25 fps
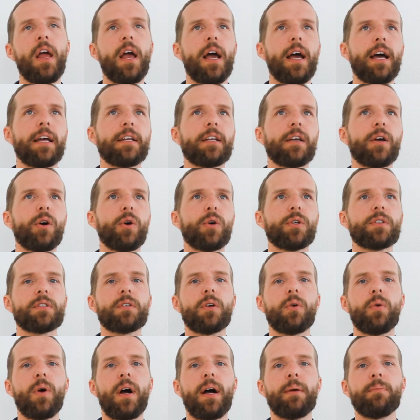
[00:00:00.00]
and I
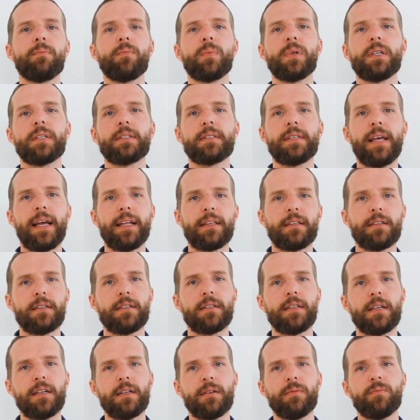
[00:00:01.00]
also set
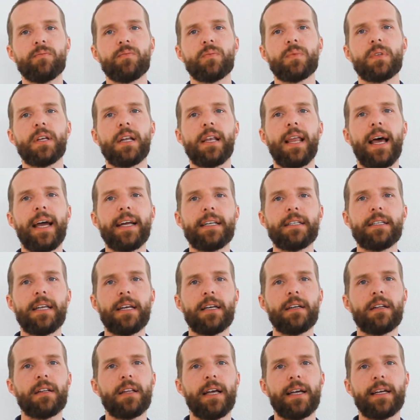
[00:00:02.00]
the
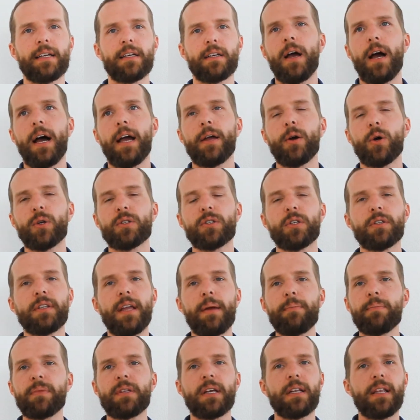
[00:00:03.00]
lighting. Like, I also
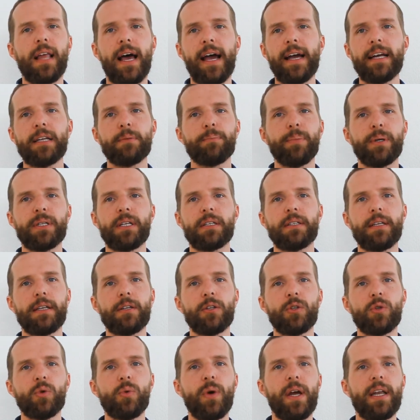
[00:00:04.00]
dimmed the light, but it
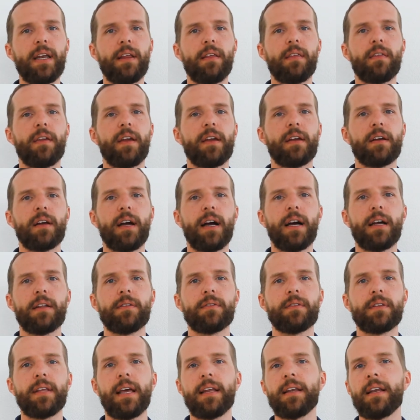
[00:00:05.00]
didn't do anything.
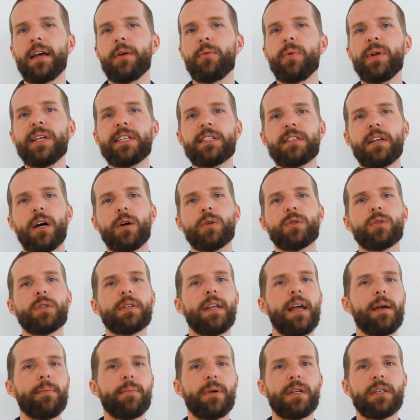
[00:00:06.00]
And then I reached out to
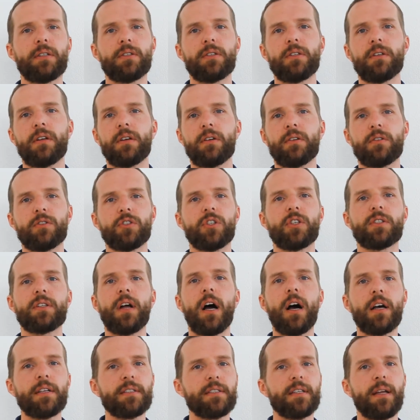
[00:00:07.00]
them and just
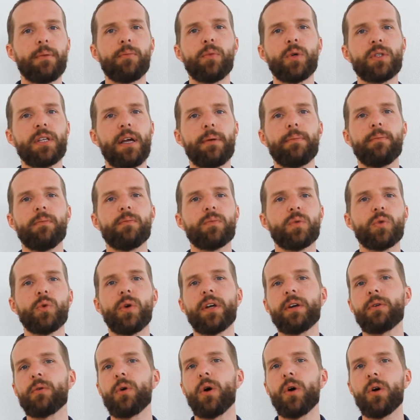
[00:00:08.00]
asked them what I'm
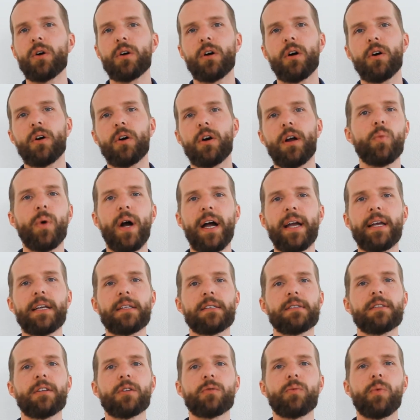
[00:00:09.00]
doing wrong or why
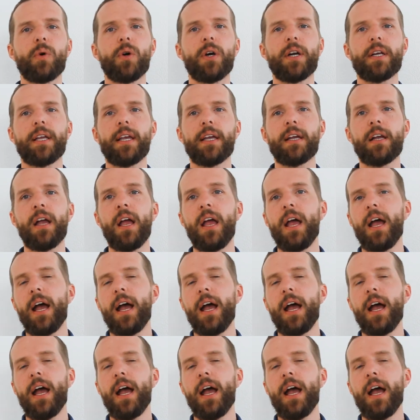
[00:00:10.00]
it's not working.